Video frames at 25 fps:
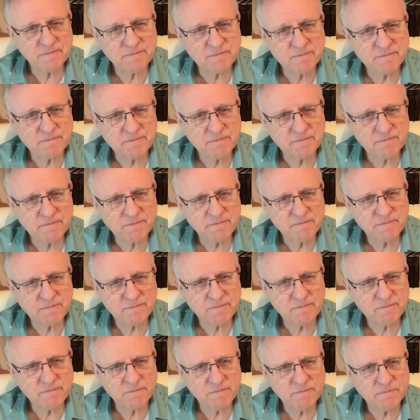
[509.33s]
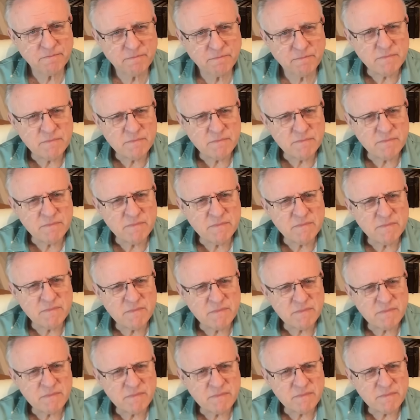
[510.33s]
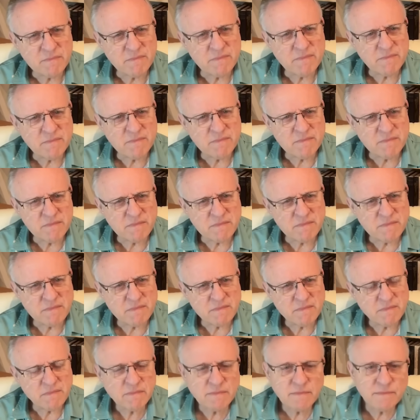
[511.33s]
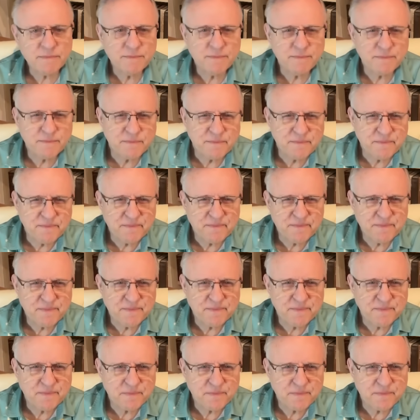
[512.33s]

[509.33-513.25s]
(silent)